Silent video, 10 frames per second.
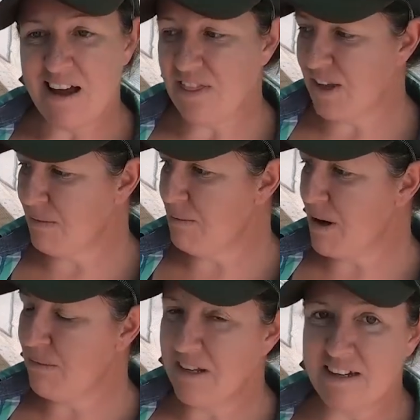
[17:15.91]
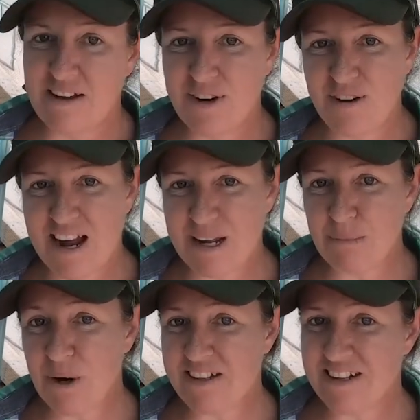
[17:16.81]
I think my mom would like to have a crack
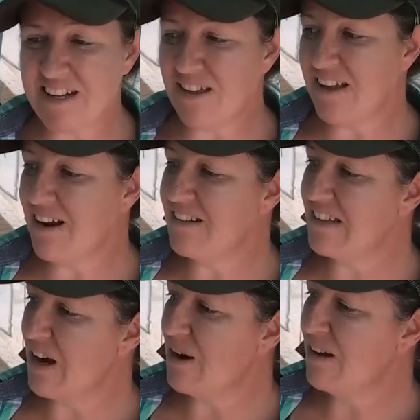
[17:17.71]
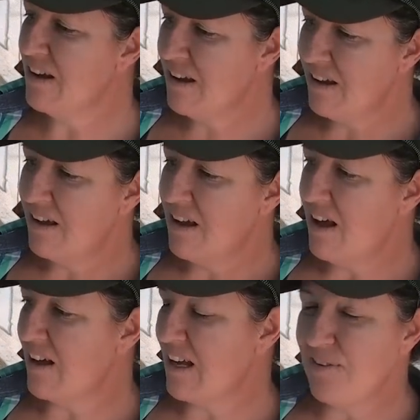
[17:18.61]
at pointing down there, so
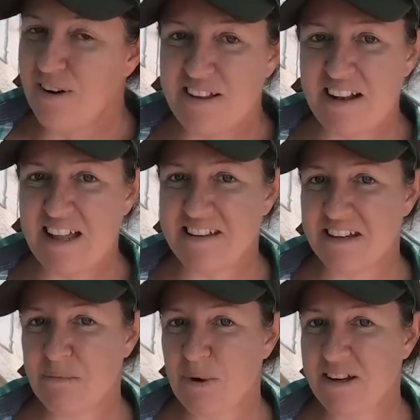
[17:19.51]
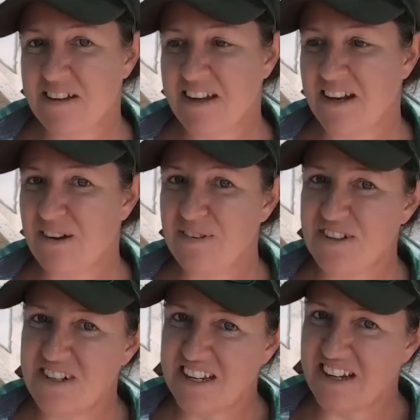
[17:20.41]
I'll give her a little lesson in pointing, and hopefully
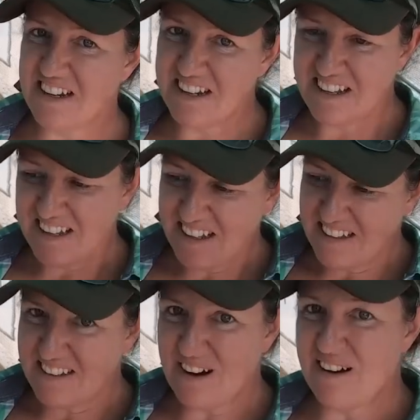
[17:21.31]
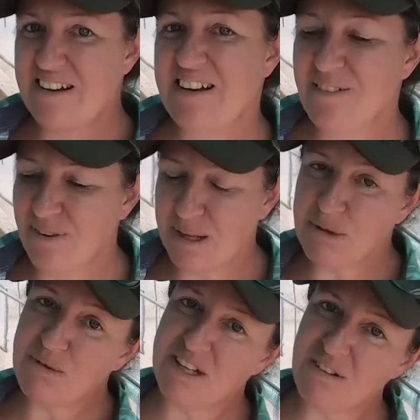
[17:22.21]
she can start filling
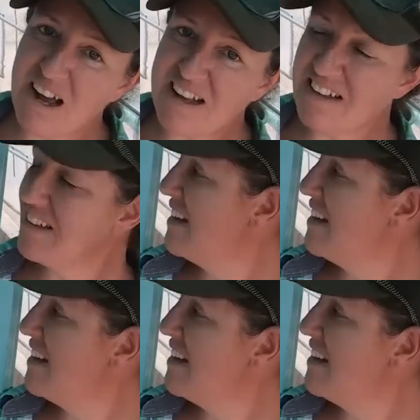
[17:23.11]
between the rocks,